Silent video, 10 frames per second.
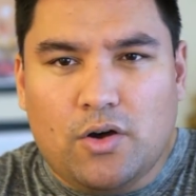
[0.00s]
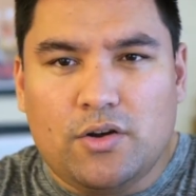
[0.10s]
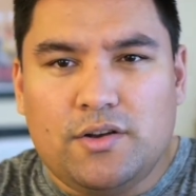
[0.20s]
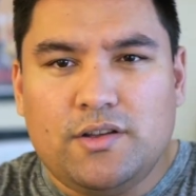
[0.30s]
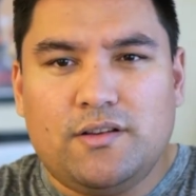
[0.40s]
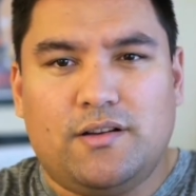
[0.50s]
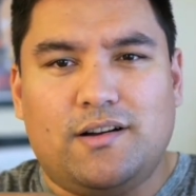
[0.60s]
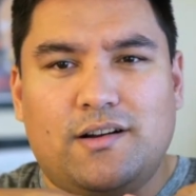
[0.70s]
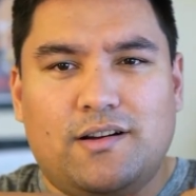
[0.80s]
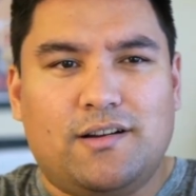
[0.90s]
hood
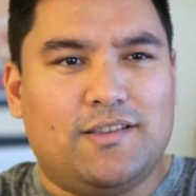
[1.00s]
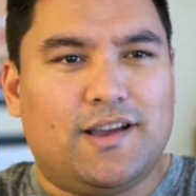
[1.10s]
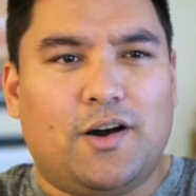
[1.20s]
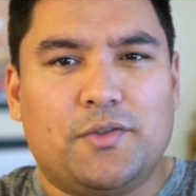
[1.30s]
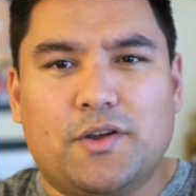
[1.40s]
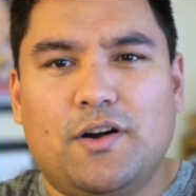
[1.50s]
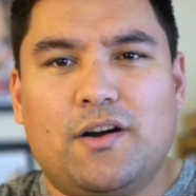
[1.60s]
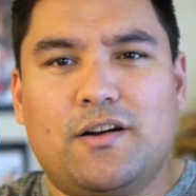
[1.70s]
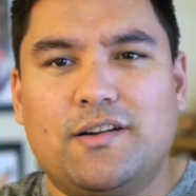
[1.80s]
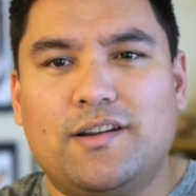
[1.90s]
uh, on the
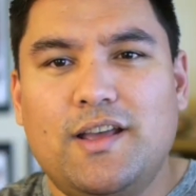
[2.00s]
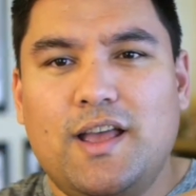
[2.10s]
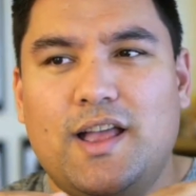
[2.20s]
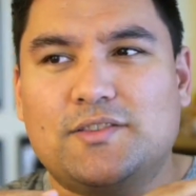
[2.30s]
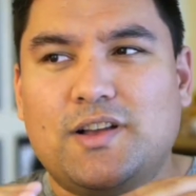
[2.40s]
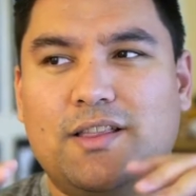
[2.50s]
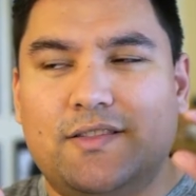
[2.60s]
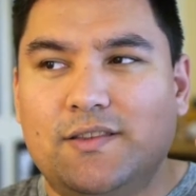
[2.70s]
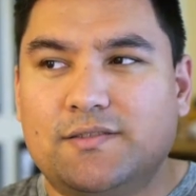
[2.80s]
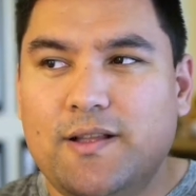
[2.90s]
car, and it's got
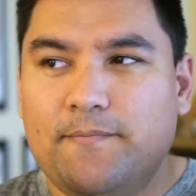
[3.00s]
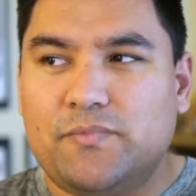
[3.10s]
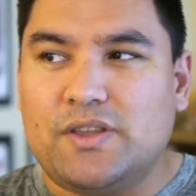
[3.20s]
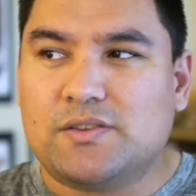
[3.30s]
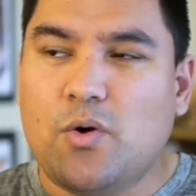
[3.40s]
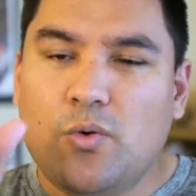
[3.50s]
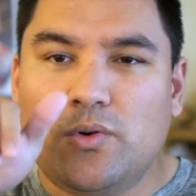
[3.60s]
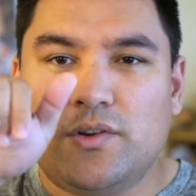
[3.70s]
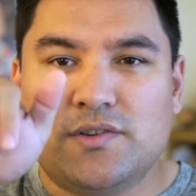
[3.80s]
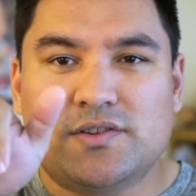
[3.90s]
like these these
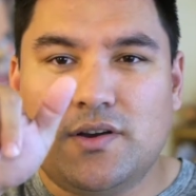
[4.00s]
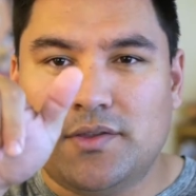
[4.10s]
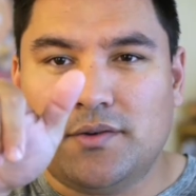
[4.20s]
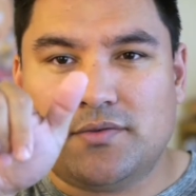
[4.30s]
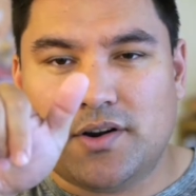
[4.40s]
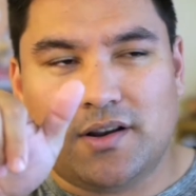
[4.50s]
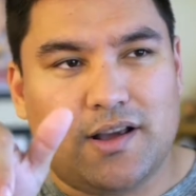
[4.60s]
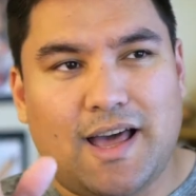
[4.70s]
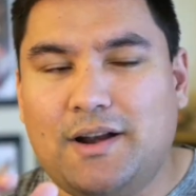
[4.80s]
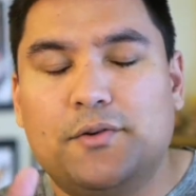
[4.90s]
horns on the front.
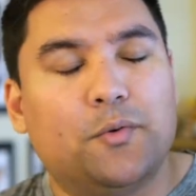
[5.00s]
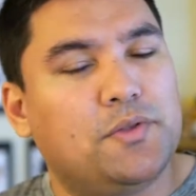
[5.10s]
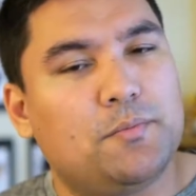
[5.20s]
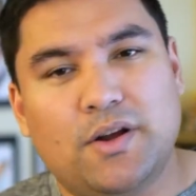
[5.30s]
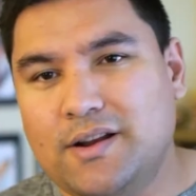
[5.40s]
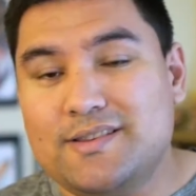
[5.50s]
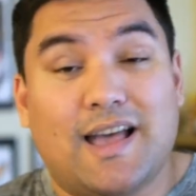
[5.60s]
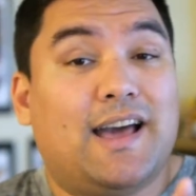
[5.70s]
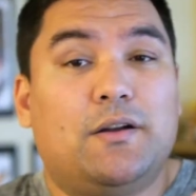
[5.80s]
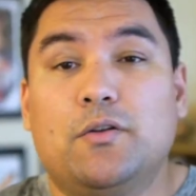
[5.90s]
I don't know what the brand
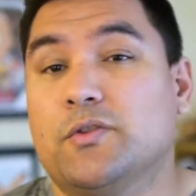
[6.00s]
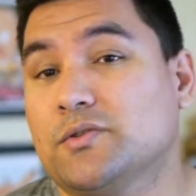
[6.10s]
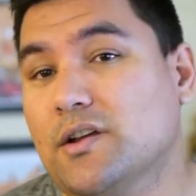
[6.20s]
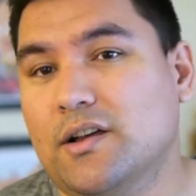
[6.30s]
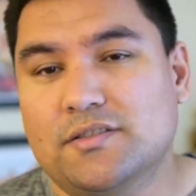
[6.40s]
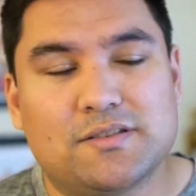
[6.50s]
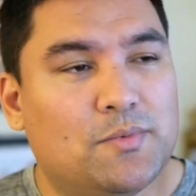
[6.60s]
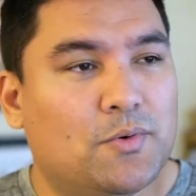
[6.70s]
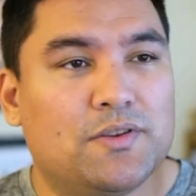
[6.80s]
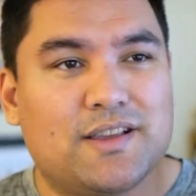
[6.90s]
is. I don't know if those are custom
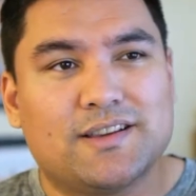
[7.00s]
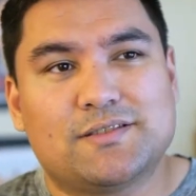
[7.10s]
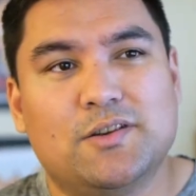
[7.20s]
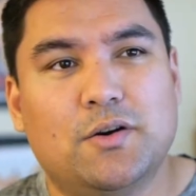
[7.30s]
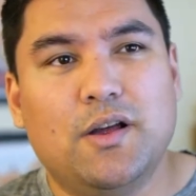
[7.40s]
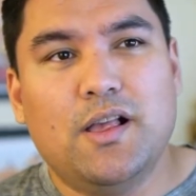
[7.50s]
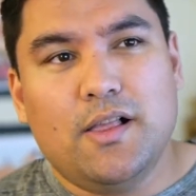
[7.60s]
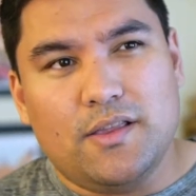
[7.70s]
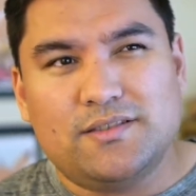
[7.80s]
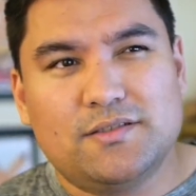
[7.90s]
horns. I just know
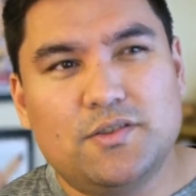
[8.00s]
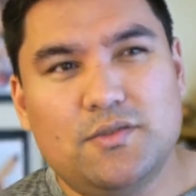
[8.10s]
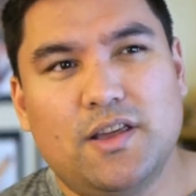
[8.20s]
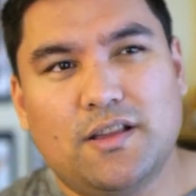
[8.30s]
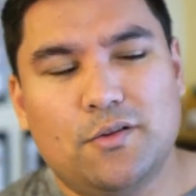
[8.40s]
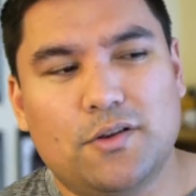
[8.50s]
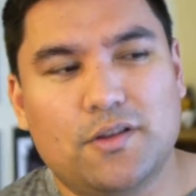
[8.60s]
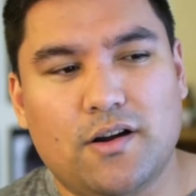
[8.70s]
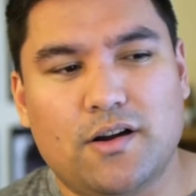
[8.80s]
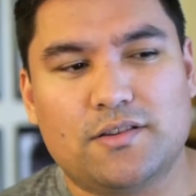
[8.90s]
this is a unique
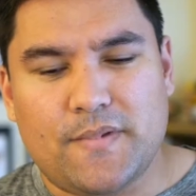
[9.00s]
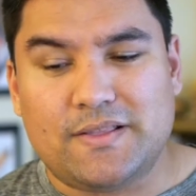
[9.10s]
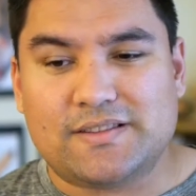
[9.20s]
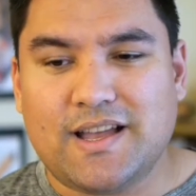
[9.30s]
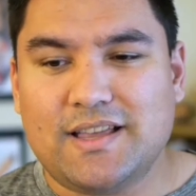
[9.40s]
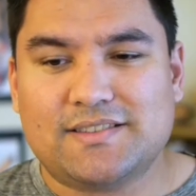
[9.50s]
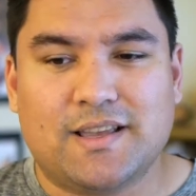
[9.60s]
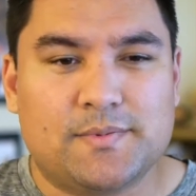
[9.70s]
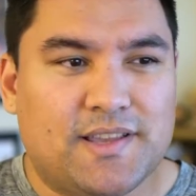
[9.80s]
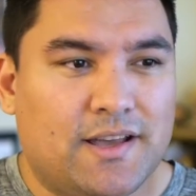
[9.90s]
looking car. And this guy
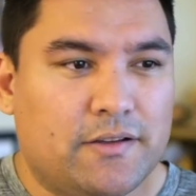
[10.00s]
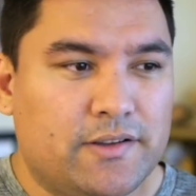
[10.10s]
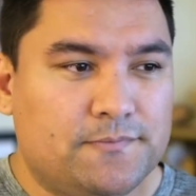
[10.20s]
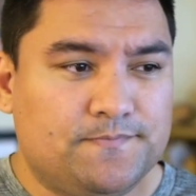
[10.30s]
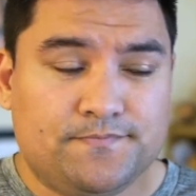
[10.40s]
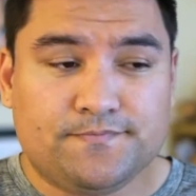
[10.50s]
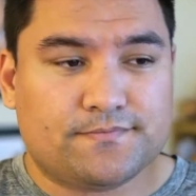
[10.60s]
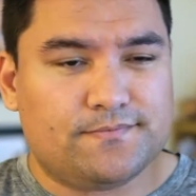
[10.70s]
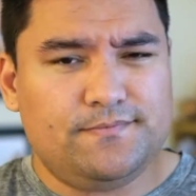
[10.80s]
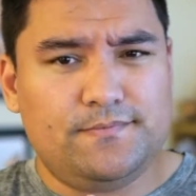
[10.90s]
steps out of it
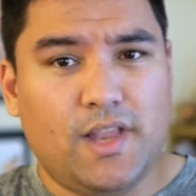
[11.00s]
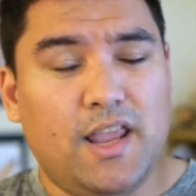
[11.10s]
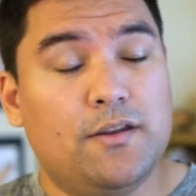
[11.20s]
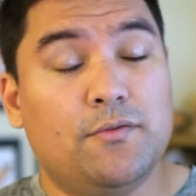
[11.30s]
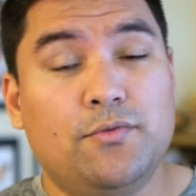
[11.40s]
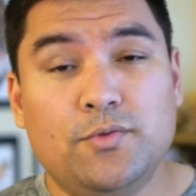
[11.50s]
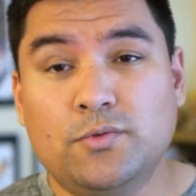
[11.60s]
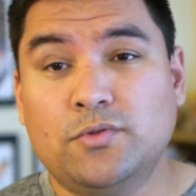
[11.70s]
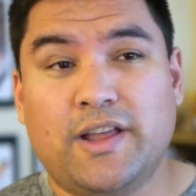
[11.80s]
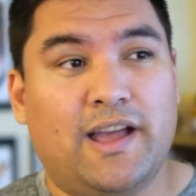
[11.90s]
in
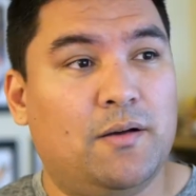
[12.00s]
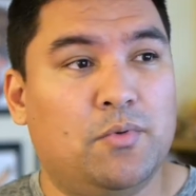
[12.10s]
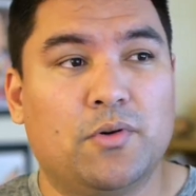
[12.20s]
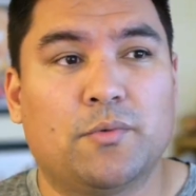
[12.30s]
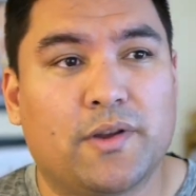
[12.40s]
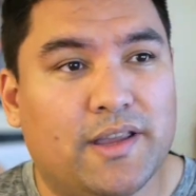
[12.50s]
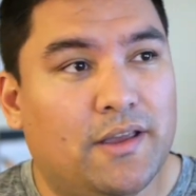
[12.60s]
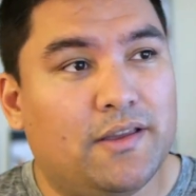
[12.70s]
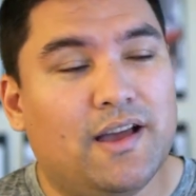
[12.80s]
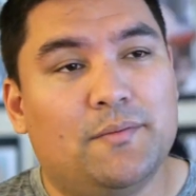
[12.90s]
full cowboy
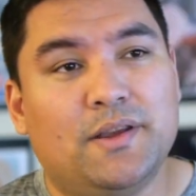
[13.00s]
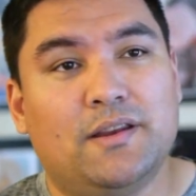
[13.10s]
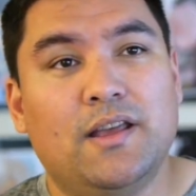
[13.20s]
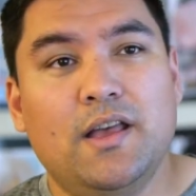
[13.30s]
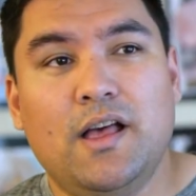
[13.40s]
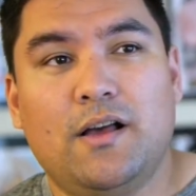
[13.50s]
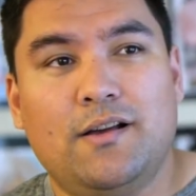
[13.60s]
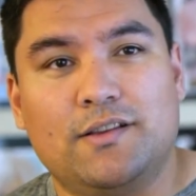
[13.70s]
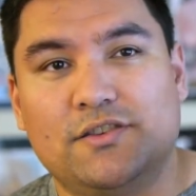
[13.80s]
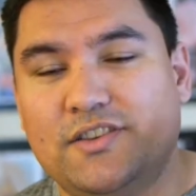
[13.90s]
regalia. I mean,
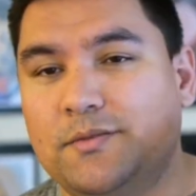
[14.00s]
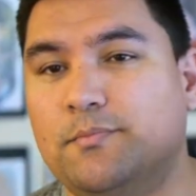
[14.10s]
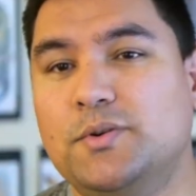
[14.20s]
you see